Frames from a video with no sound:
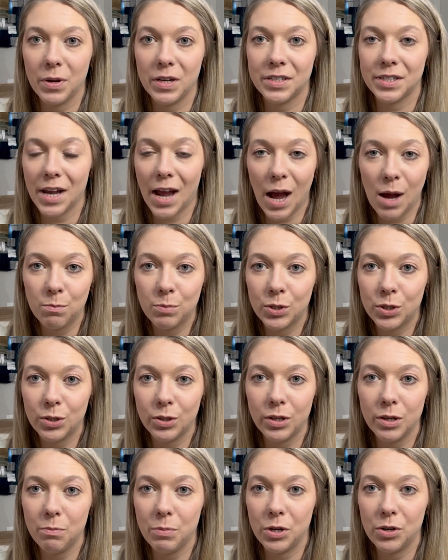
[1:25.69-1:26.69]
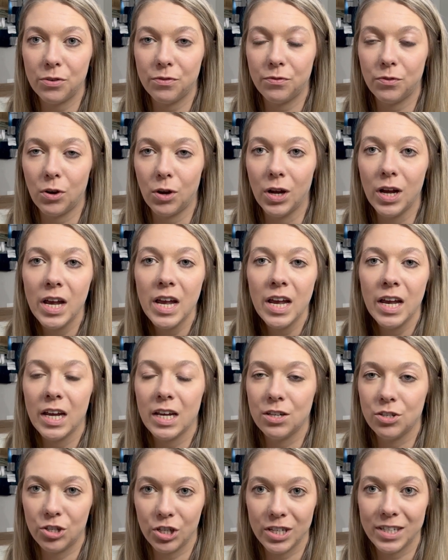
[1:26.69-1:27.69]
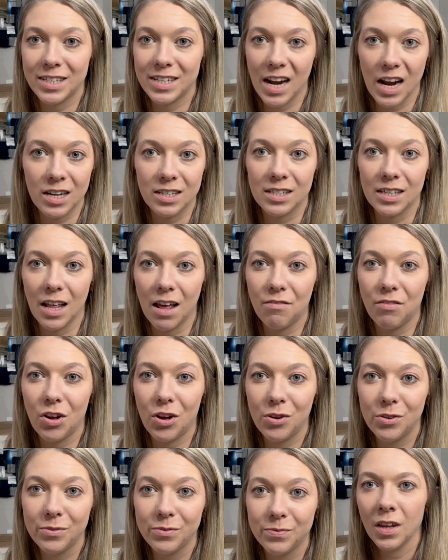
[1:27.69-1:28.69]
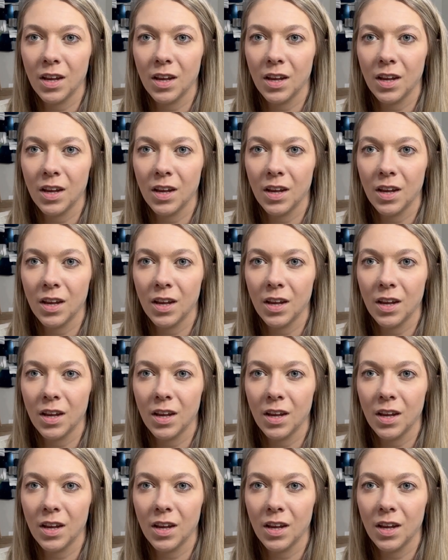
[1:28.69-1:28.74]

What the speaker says: It's absolutely beautiful and just next level.